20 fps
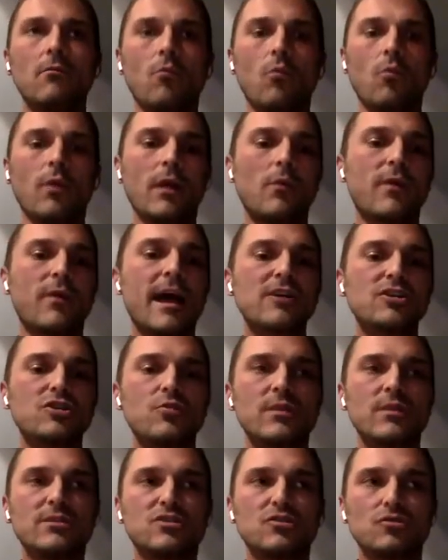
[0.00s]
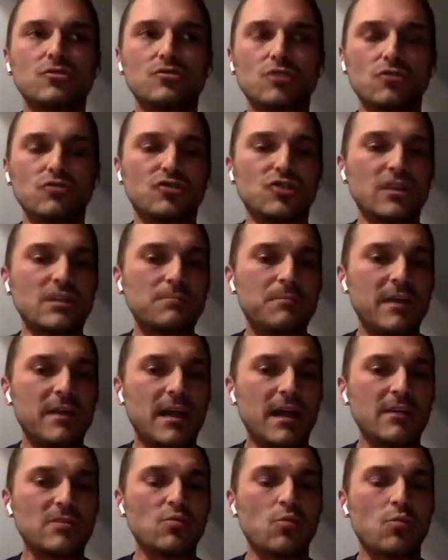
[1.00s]
what I would ask you is, so just
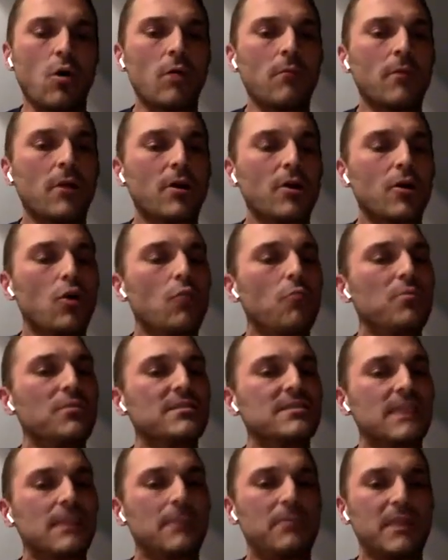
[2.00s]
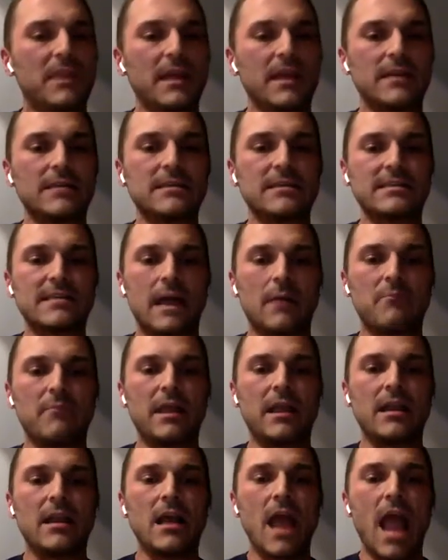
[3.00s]
because Walmart opens up again, does that
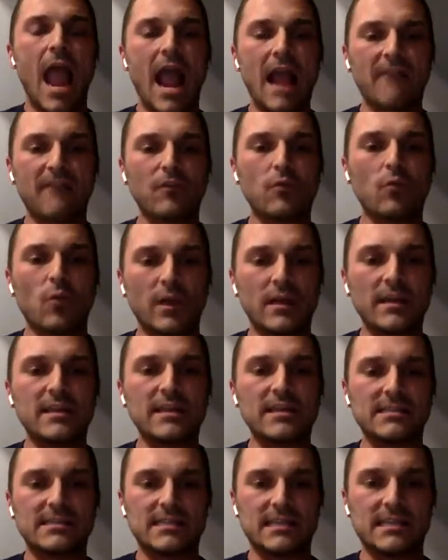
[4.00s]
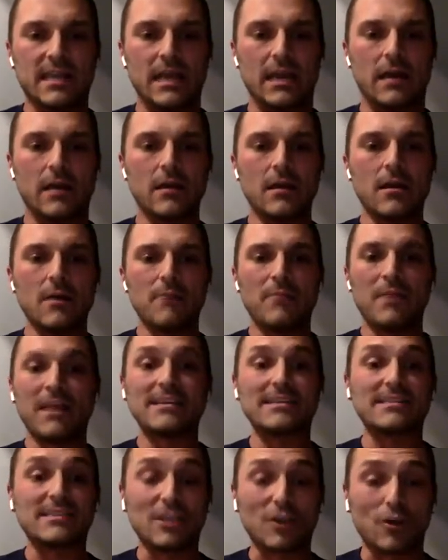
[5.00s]
mean everyone in the city,
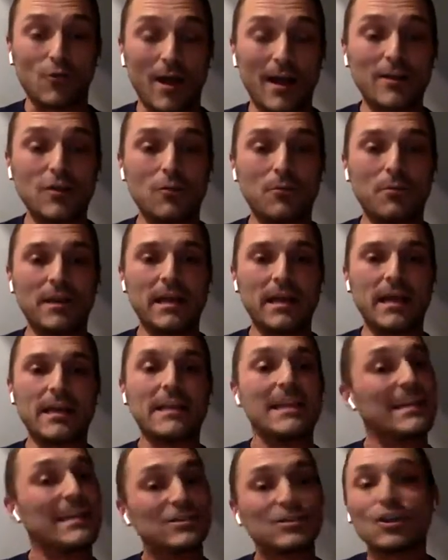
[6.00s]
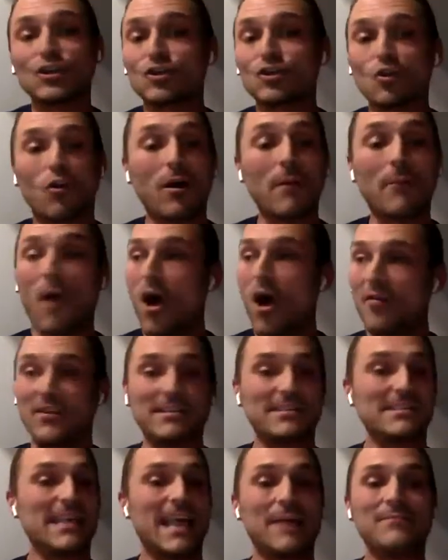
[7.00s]
because it's the grand opening again, needs to show up on
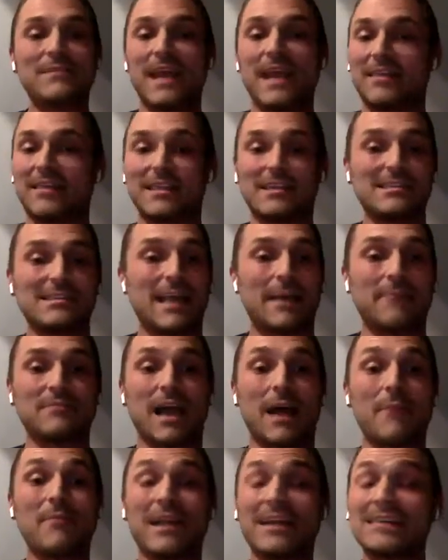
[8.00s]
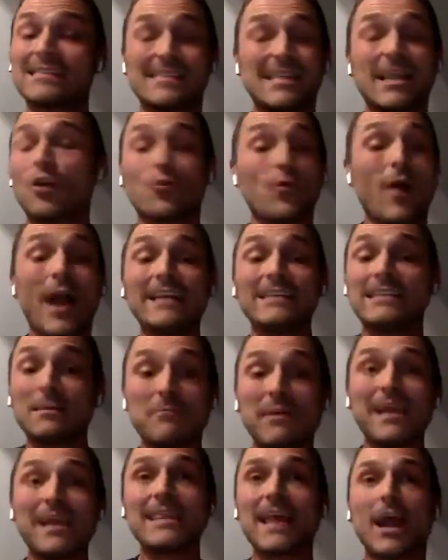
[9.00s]
the same day at the same time because they're right to
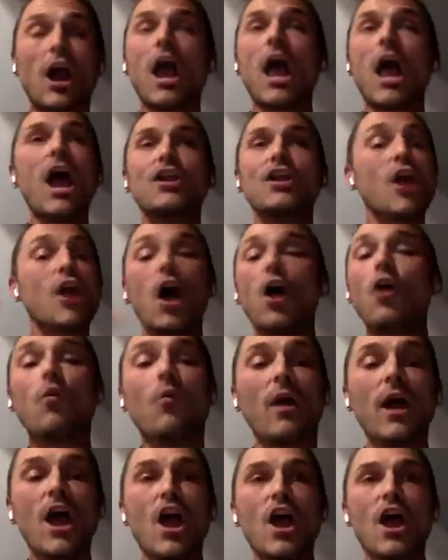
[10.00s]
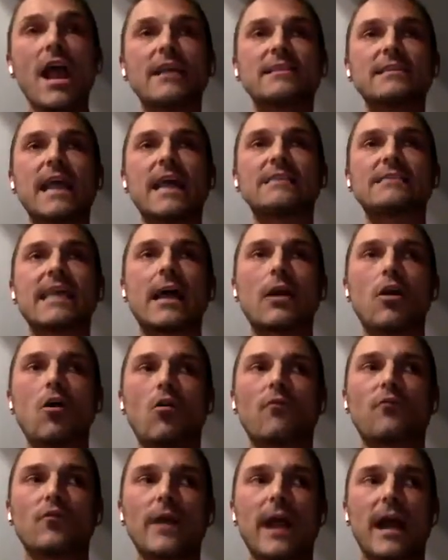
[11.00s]
be there? No, it's that
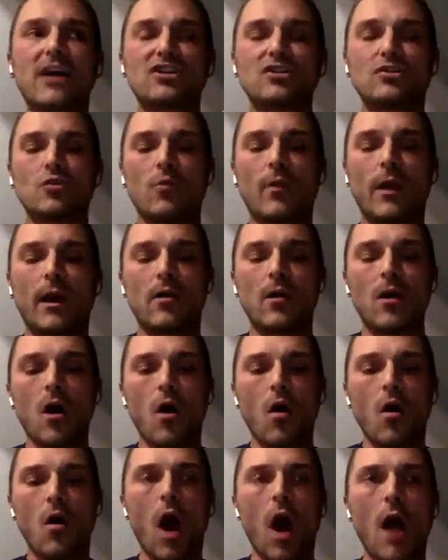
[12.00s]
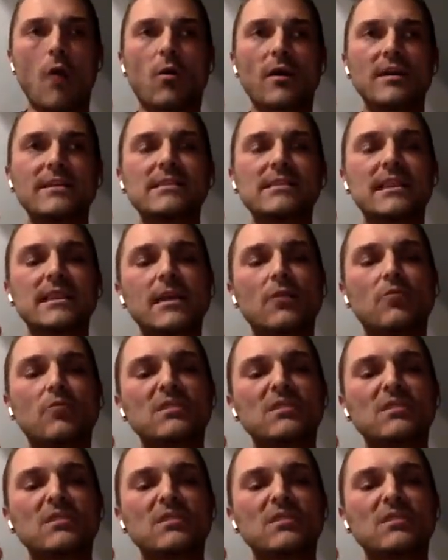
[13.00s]
overreaction to where I want us to think